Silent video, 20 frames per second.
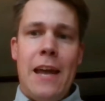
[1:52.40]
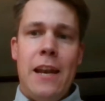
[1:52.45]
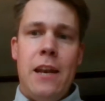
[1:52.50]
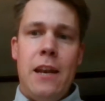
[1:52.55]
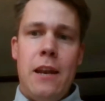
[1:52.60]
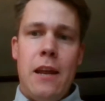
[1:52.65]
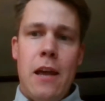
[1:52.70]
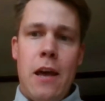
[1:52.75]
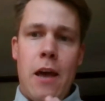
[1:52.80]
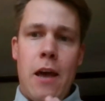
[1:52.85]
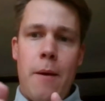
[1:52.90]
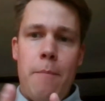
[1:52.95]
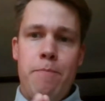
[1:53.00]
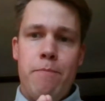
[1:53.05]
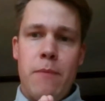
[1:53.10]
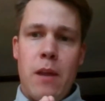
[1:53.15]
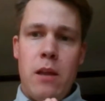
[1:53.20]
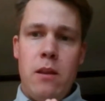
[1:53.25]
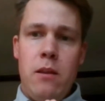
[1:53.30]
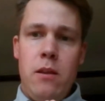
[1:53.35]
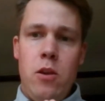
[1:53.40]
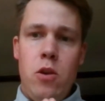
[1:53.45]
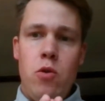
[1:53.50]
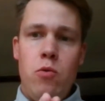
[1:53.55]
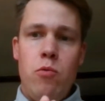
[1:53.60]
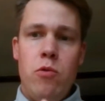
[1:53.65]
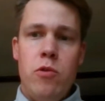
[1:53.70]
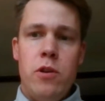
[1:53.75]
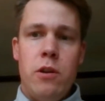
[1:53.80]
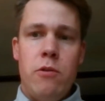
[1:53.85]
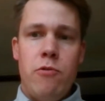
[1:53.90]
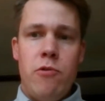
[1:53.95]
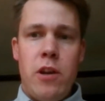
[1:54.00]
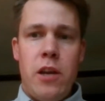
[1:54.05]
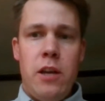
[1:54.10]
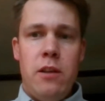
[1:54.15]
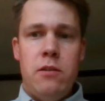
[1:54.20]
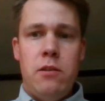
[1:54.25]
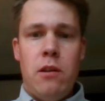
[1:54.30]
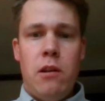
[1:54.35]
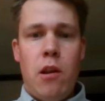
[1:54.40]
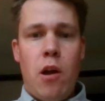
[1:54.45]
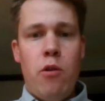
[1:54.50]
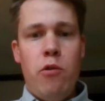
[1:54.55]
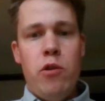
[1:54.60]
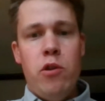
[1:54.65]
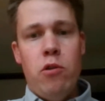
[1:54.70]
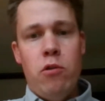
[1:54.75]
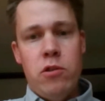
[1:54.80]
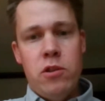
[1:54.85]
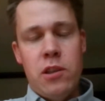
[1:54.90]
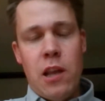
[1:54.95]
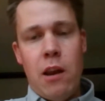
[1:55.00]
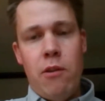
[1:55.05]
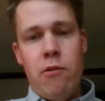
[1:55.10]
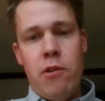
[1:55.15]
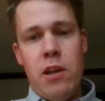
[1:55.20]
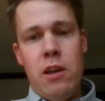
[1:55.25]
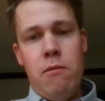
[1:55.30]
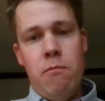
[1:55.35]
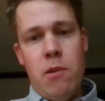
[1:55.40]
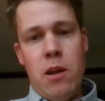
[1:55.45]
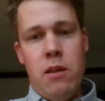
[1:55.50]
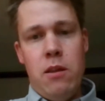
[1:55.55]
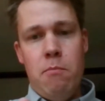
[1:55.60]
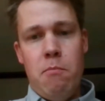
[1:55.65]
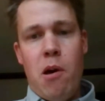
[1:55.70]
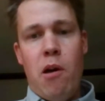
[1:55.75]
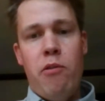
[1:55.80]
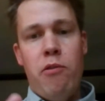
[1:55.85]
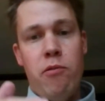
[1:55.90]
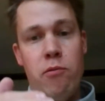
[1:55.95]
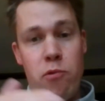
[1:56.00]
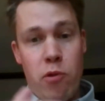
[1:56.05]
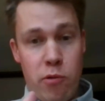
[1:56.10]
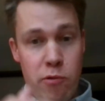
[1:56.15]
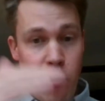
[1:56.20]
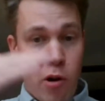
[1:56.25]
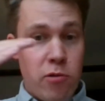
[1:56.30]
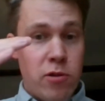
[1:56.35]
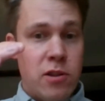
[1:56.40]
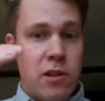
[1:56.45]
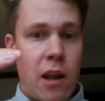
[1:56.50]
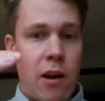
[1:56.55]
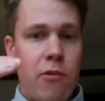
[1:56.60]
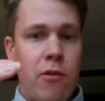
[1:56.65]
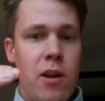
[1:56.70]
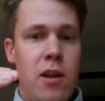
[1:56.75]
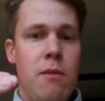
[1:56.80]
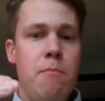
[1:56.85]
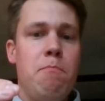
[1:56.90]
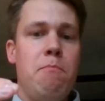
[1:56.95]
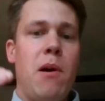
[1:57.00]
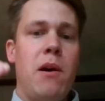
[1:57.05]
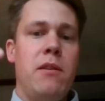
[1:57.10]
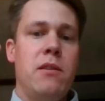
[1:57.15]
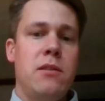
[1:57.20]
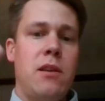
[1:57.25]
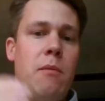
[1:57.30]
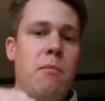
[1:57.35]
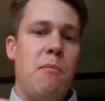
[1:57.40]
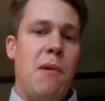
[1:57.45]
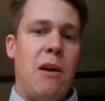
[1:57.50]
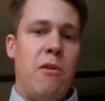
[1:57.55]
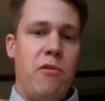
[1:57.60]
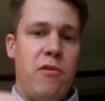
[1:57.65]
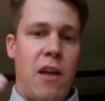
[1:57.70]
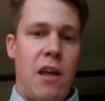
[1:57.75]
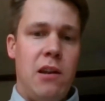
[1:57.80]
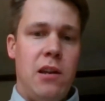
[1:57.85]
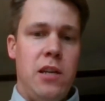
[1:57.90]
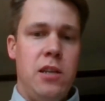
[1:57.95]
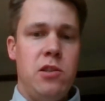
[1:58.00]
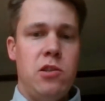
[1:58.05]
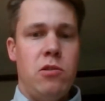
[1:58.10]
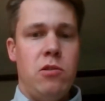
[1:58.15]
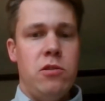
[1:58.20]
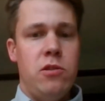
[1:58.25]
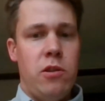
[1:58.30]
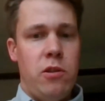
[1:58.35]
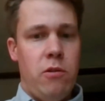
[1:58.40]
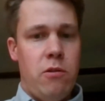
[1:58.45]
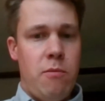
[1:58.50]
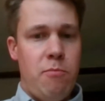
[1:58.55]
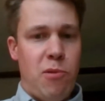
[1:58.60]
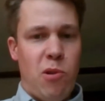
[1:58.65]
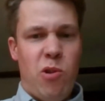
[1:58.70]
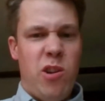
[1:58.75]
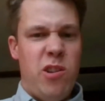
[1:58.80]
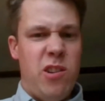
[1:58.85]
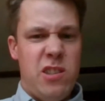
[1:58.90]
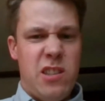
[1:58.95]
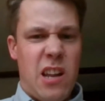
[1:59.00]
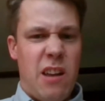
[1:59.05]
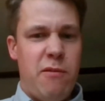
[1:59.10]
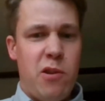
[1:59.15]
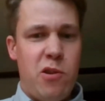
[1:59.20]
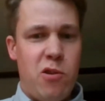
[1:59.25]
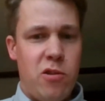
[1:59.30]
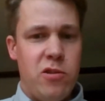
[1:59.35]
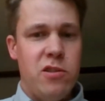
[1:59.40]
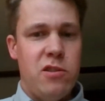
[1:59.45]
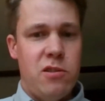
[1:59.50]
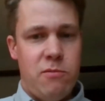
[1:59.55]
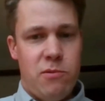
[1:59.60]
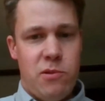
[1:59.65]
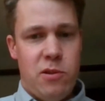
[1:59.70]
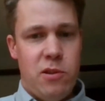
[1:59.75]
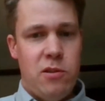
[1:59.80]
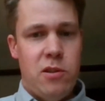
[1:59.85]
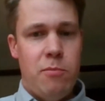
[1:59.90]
and you would agree to lower your salary in the month, your gross salary, by the same amount of that lease cost. So your employer doesn't have a cost